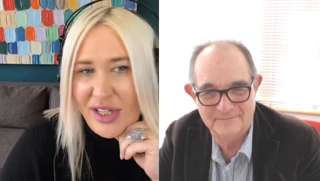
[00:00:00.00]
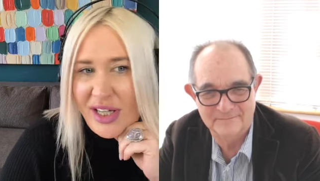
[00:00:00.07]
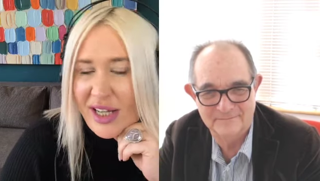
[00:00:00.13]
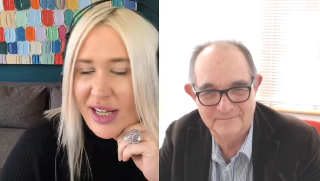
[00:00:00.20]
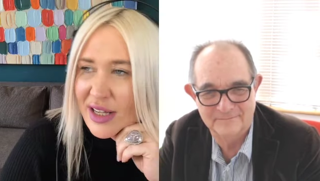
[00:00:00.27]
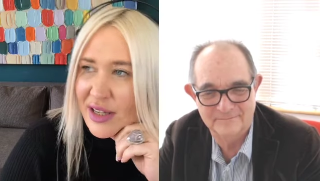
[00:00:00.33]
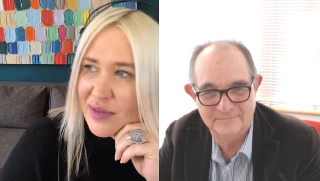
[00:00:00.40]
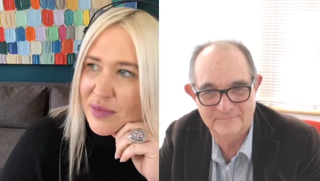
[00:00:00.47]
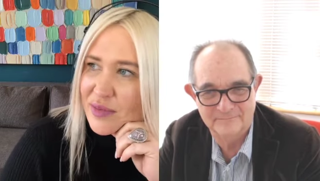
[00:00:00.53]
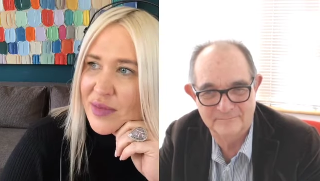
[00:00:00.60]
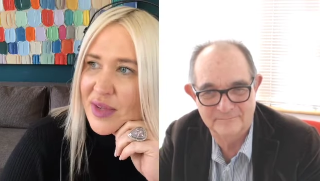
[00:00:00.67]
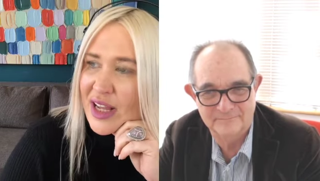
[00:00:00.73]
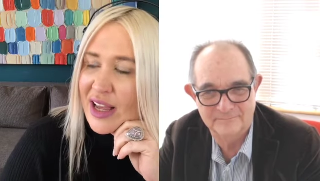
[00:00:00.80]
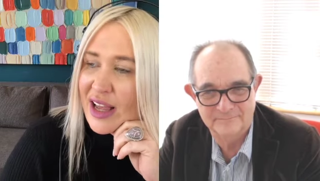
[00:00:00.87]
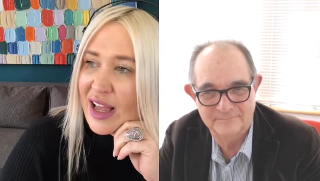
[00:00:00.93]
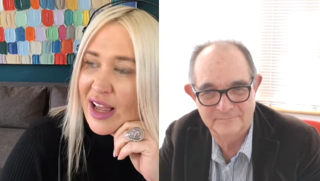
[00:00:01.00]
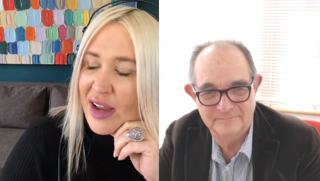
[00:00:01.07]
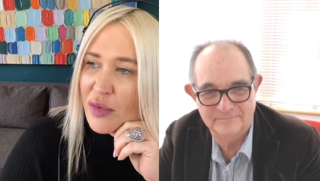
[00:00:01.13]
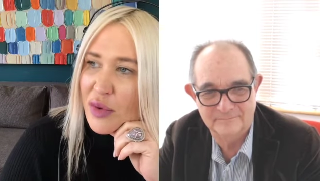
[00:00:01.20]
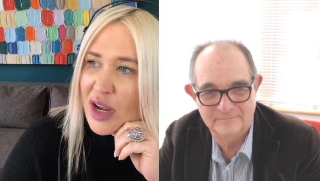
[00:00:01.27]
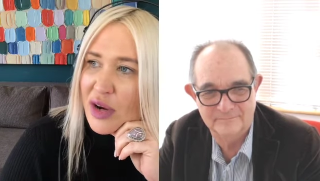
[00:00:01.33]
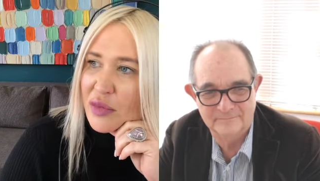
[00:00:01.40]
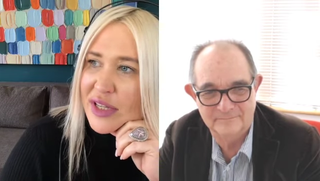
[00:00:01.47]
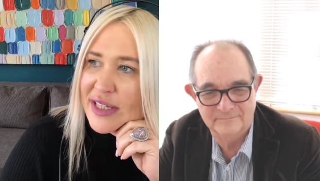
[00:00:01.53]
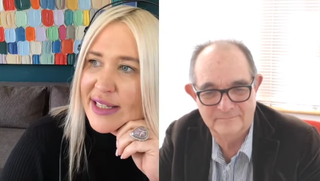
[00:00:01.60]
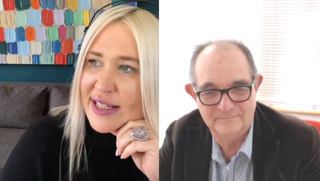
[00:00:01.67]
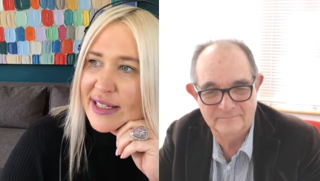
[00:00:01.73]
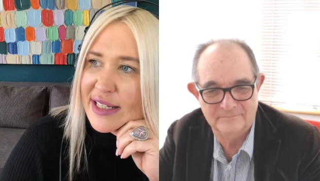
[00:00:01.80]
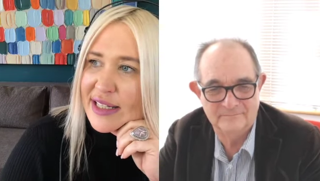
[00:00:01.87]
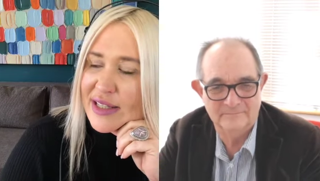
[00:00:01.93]
Speaker 1: Um, I, I
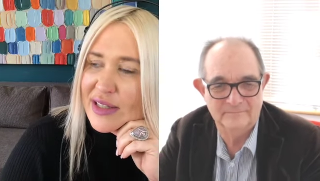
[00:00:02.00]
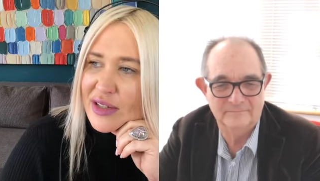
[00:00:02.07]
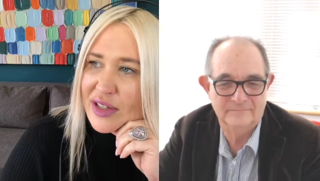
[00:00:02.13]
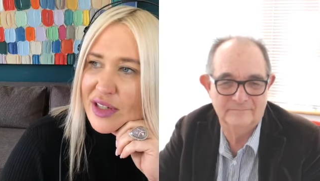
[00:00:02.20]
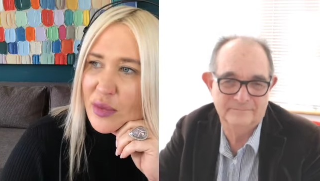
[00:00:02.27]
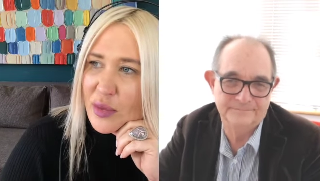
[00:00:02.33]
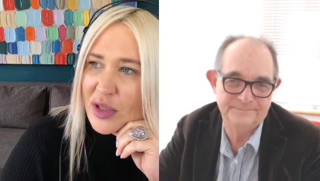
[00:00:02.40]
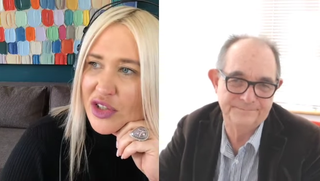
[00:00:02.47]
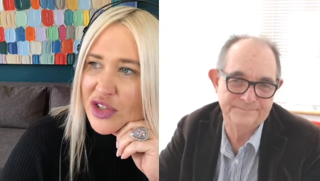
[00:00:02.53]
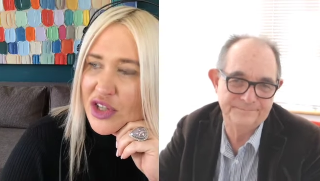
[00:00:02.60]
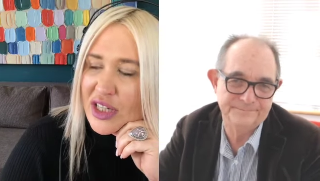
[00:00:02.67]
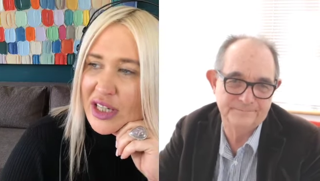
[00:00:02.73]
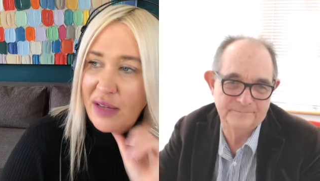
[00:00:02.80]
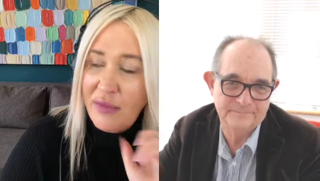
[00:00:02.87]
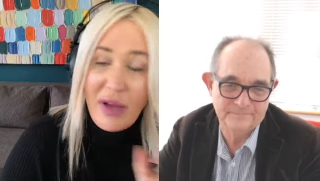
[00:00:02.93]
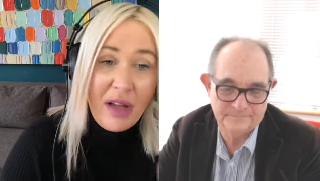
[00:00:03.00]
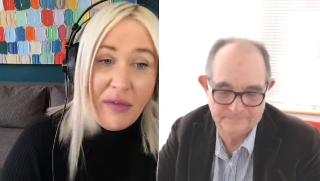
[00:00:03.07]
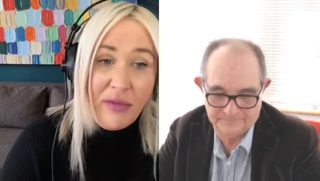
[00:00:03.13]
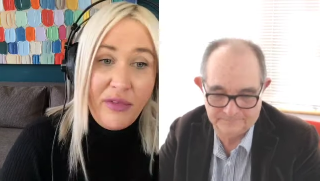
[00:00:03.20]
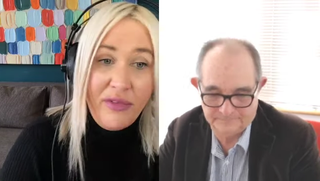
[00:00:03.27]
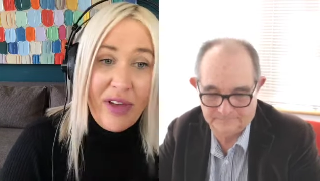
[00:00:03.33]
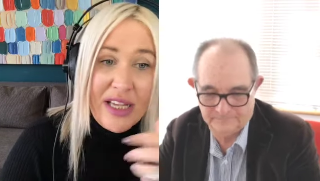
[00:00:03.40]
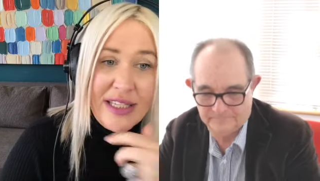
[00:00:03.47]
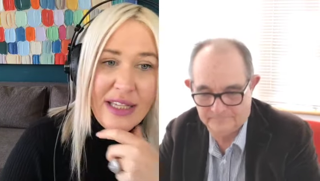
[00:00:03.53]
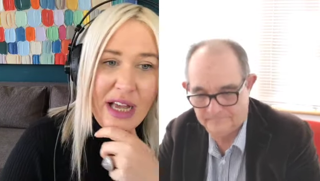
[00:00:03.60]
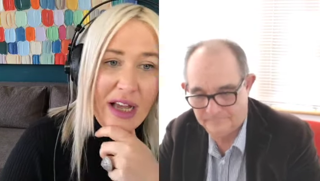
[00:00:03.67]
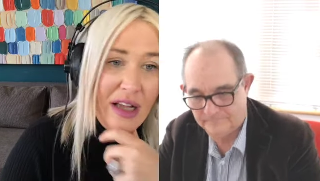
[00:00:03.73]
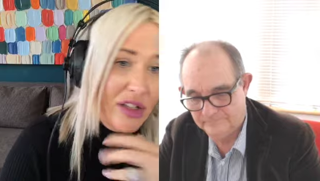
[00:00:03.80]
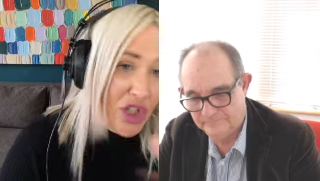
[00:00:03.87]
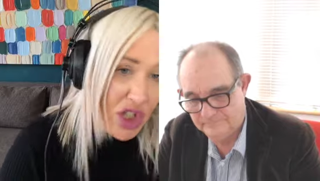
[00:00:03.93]
recently started watching. I'm, I'm fast.
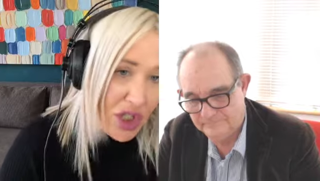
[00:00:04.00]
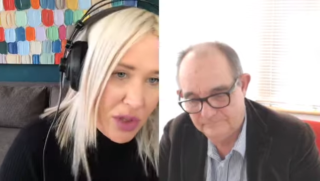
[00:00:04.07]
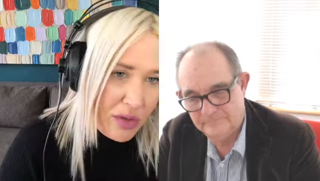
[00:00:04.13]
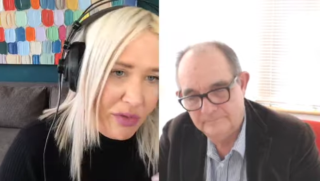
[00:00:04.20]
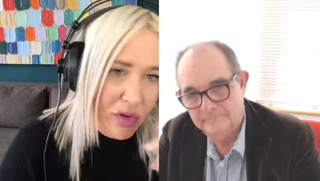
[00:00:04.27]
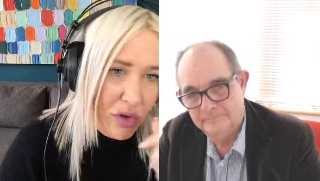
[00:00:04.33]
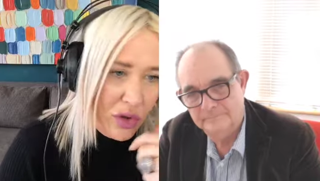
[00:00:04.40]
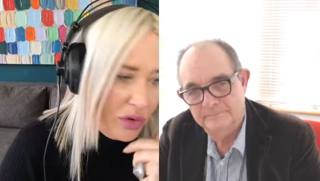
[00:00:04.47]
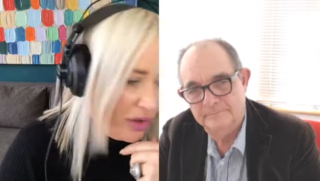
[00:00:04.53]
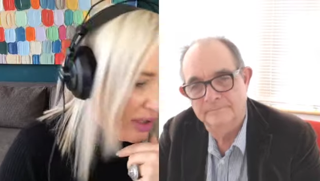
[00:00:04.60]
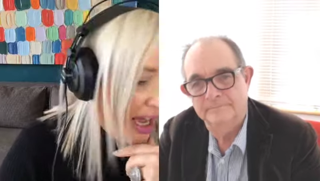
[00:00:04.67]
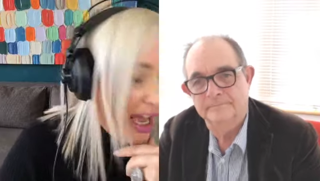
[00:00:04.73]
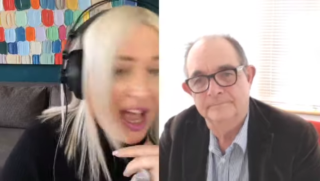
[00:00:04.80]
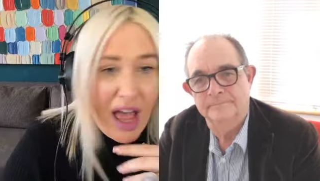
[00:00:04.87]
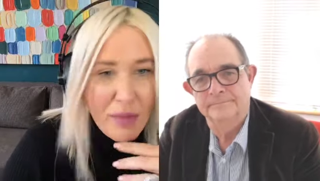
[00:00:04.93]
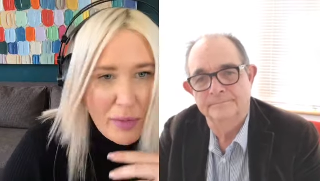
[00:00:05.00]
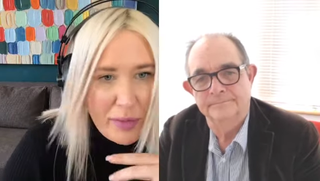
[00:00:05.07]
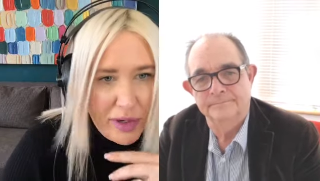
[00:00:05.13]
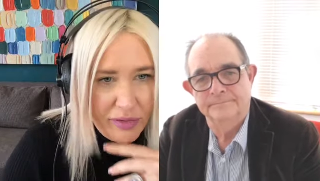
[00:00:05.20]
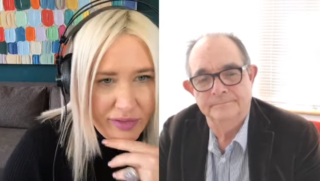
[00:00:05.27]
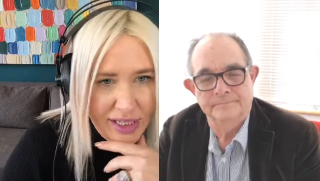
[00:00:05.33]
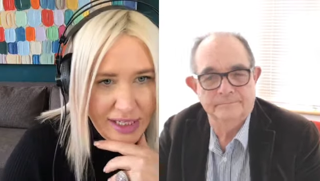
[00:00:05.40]
I, just for your, I am a bit of an